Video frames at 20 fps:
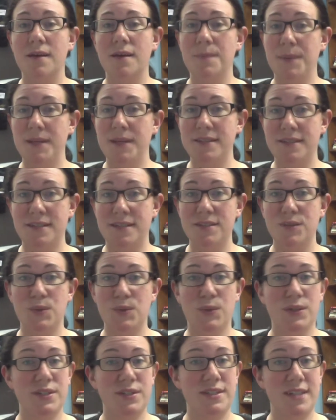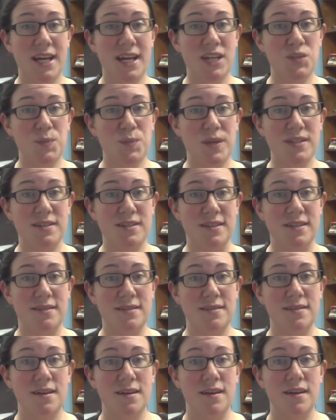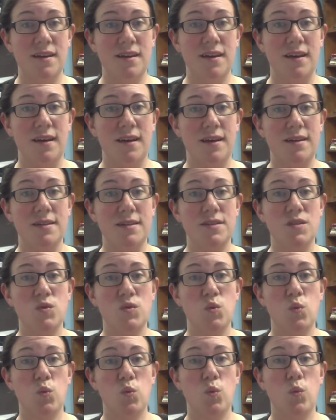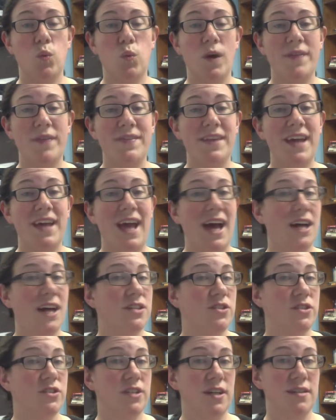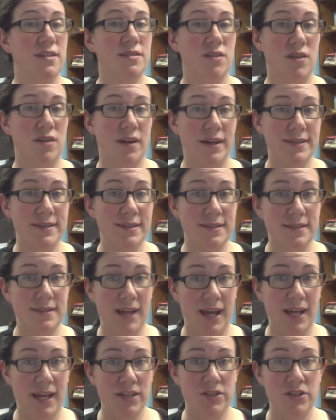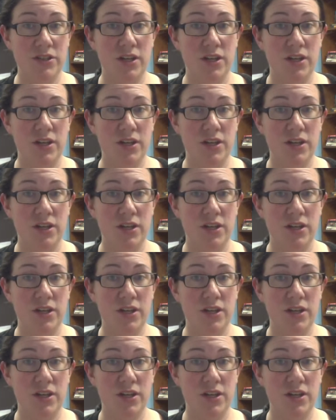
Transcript: Business or stage business is what the actor does on stage.